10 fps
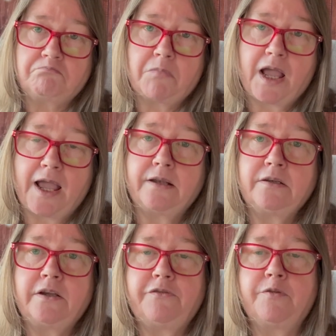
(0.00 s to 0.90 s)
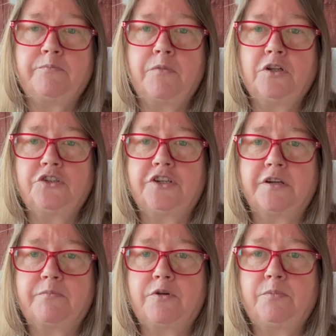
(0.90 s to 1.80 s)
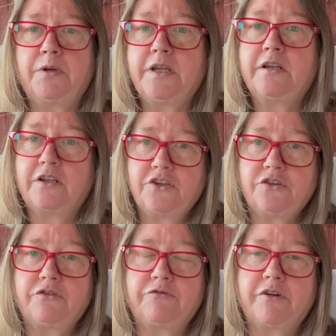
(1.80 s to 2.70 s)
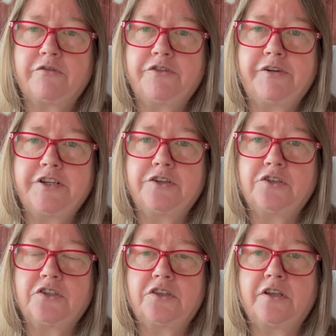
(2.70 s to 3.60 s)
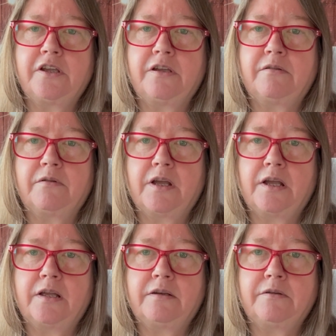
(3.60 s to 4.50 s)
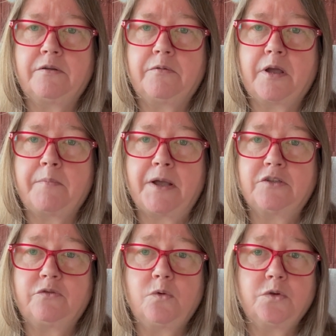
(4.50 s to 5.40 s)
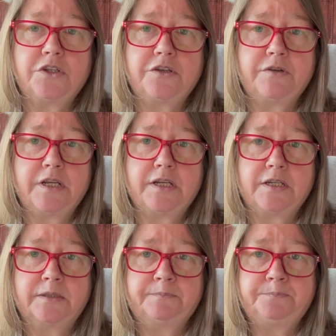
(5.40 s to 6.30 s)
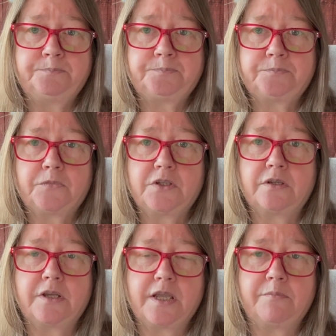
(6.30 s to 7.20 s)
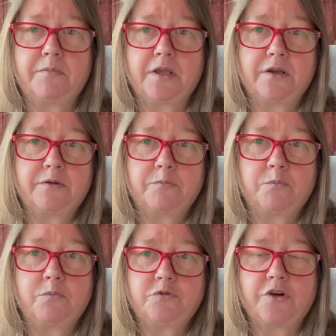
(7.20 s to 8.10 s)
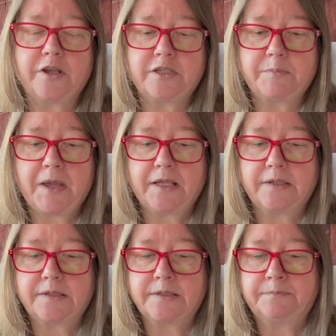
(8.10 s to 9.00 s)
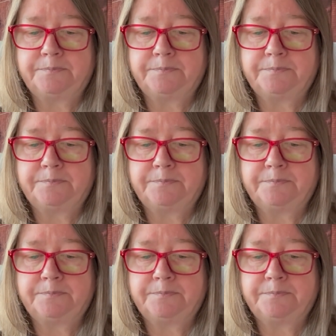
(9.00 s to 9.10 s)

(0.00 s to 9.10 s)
And if you're mulching properly, it should reduce the amount of water you need to keep, dry spells.